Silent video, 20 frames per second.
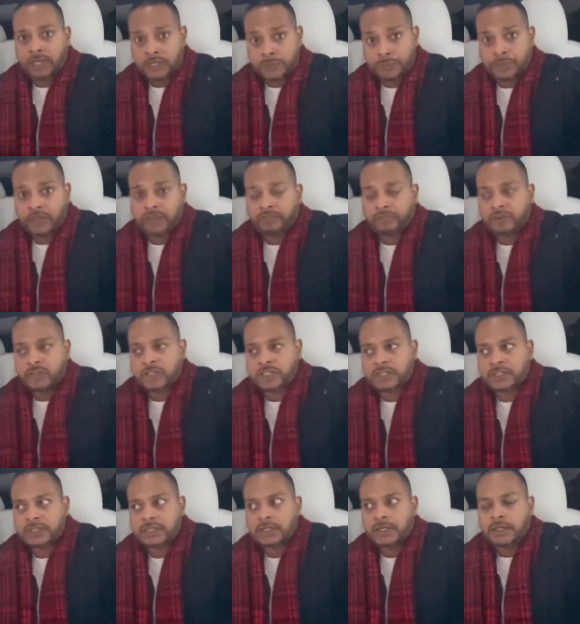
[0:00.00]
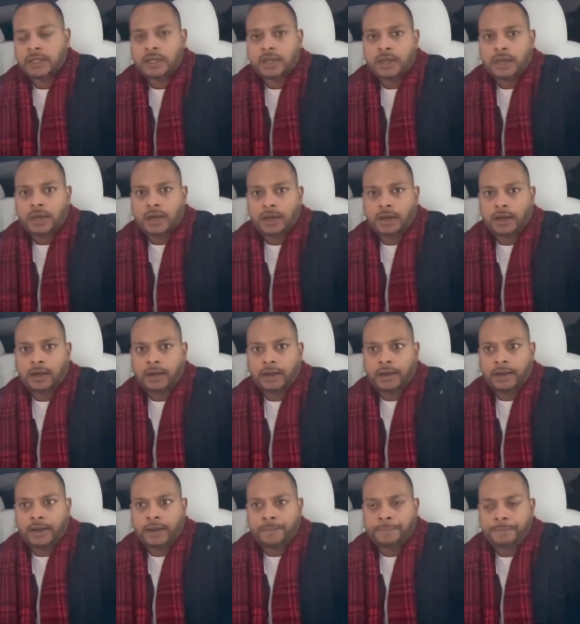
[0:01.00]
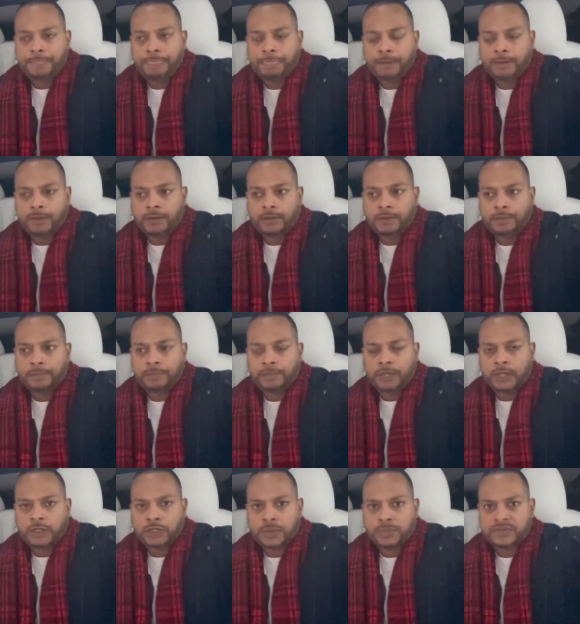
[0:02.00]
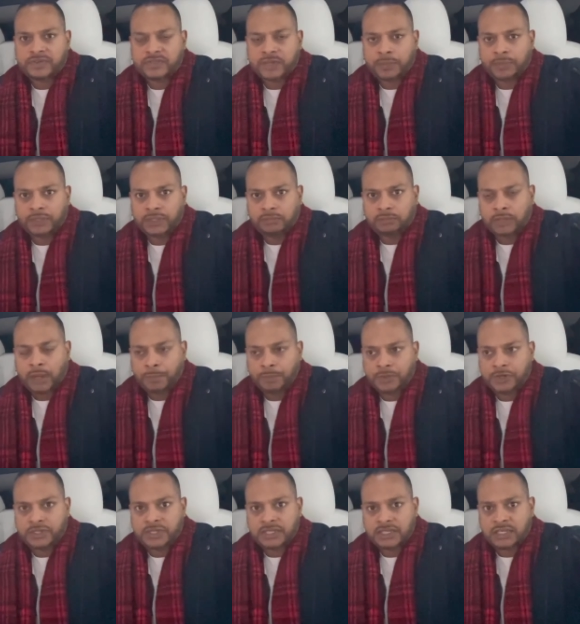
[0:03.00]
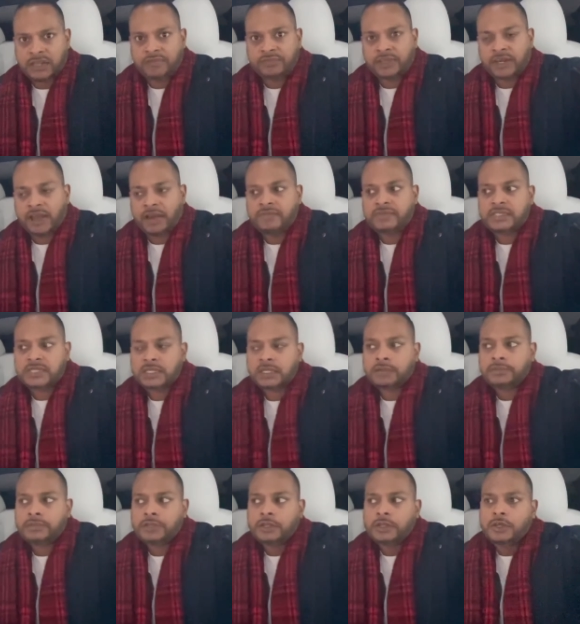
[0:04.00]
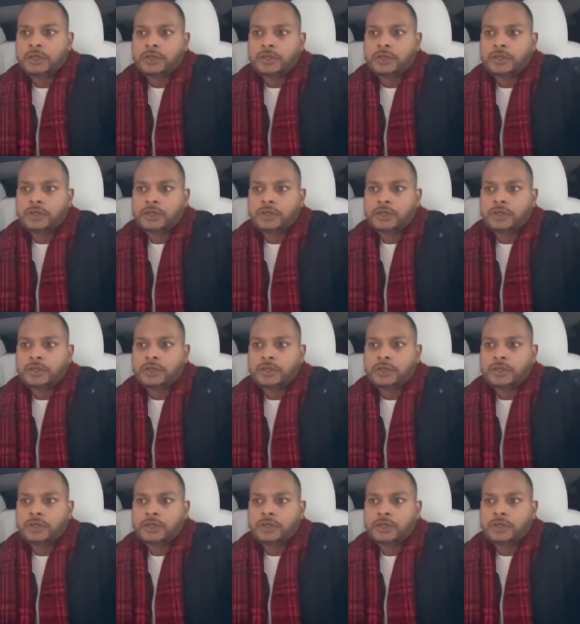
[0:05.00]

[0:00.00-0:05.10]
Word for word: That's pretty efficient um, um, in terms of some of the numbers and stuff that I've seen.